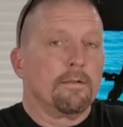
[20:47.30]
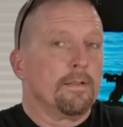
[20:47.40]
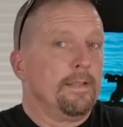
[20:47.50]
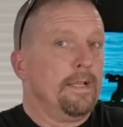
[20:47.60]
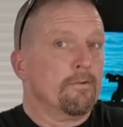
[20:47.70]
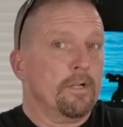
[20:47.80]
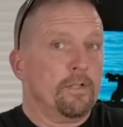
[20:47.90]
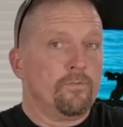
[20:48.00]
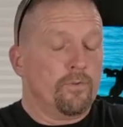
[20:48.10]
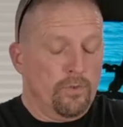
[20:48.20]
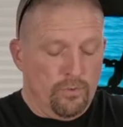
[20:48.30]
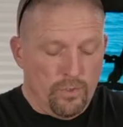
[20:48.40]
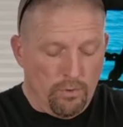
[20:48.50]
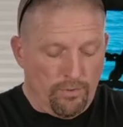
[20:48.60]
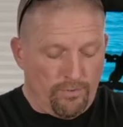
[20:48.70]
There is
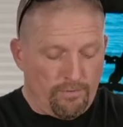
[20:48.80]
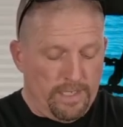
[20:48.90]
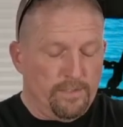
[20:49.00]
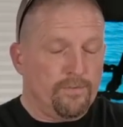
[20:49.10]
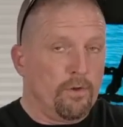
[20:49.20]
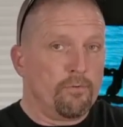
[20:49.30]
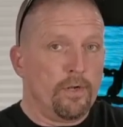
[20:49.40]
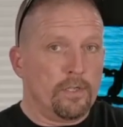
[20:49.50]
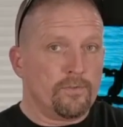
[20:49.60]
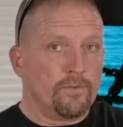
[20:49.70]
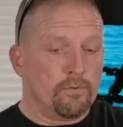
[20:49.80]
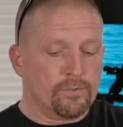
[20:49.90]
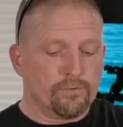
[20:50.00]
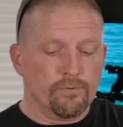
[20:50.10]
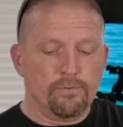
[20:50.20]
no threads, no nuts, no
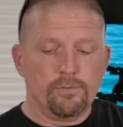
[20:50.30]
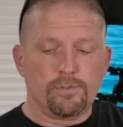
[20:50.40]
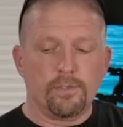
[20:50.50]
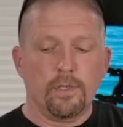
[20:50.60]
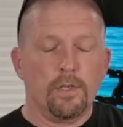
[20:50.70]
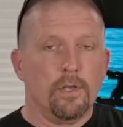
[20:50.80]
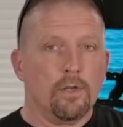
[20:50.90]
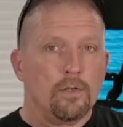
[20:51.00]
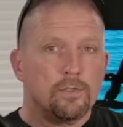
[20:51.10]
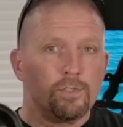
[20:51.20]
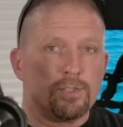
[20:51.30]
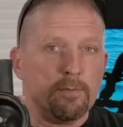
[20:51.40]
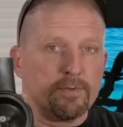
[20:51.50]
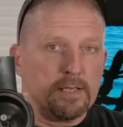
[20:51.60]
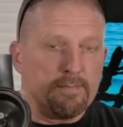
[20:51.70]
screws,
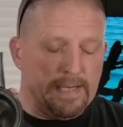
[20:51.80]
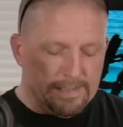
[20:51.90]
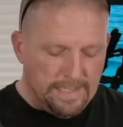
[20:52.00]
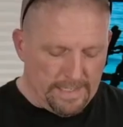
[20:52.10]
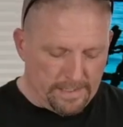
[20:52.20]
simply magnetic.